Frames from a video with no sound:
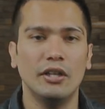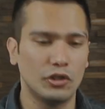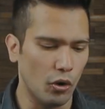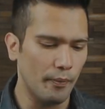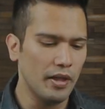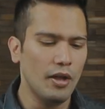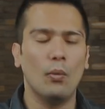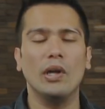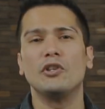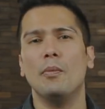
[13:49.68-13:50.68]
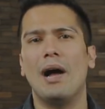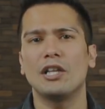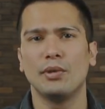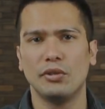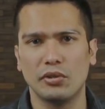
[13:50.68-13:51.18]
So once you
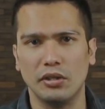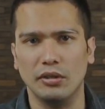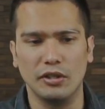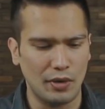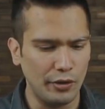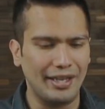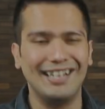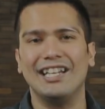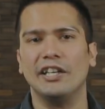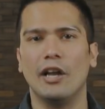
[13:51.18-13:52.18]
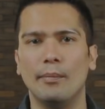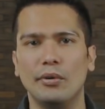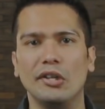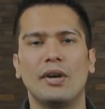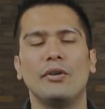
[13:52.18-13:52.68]
match with those girls, try to get their
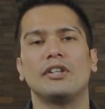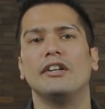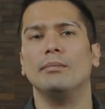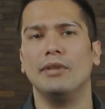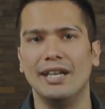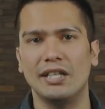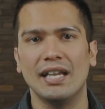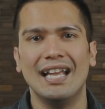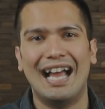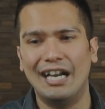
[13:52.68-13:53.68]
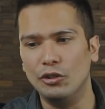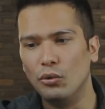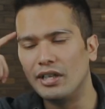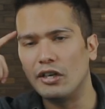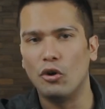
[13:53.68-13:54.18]
numbers, try to set up dates, and
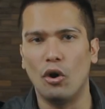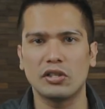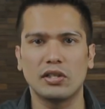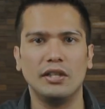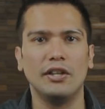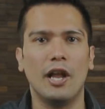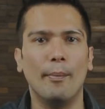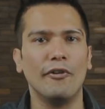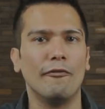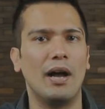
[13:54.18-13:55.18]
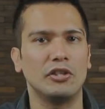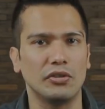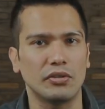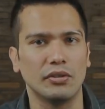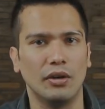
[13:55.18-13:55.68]
don't get lost in the number of
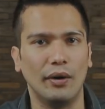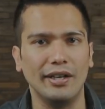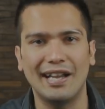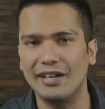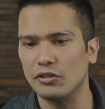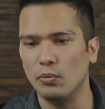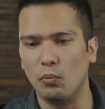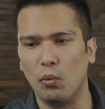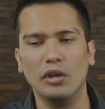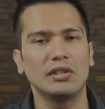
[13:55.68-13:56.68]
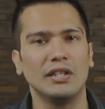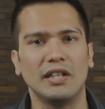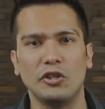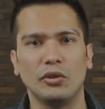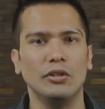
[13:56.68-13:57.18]
matches. Alright, that is the worst thing
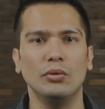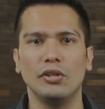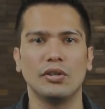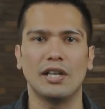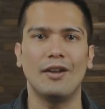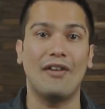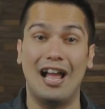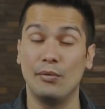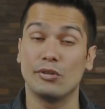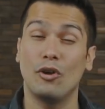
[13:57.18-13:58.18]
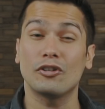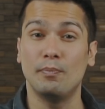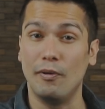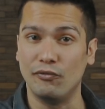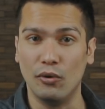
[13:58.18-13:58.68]
that you can do to yourself. I was
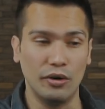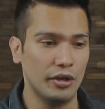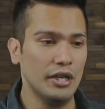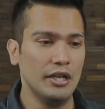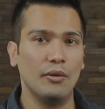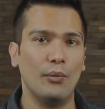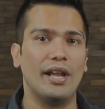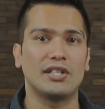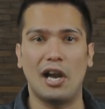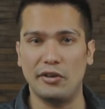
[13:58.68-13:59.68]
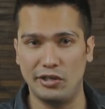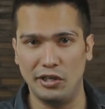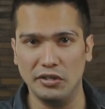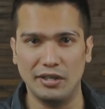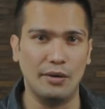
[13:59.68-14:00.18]
lost before. When I started
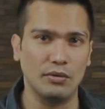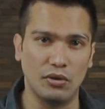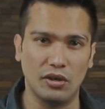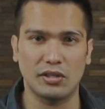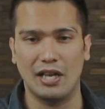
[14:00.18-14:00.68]
Tinder, I was lost.